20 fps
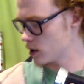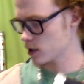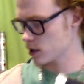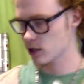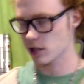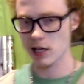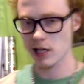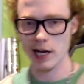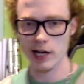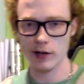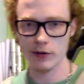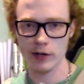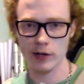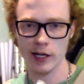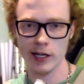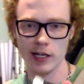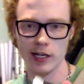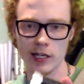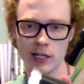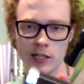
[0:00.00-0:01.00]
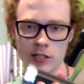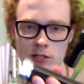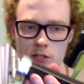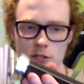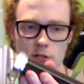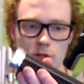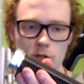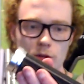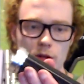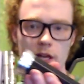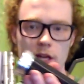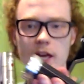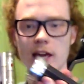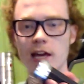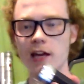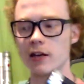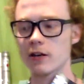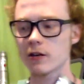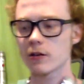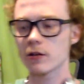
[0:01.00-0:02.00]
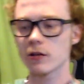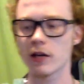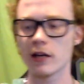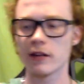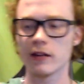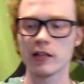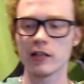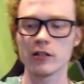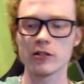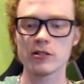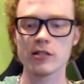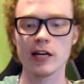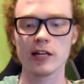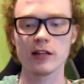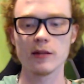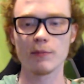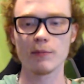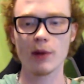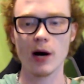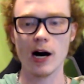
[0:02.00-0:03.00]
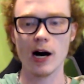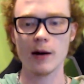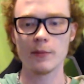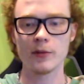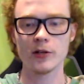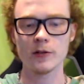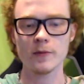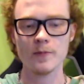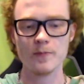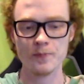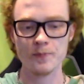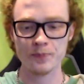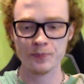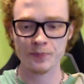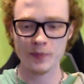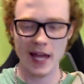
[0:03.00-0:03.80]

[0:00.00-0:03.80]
slide right into the handle, and then you take the pommel.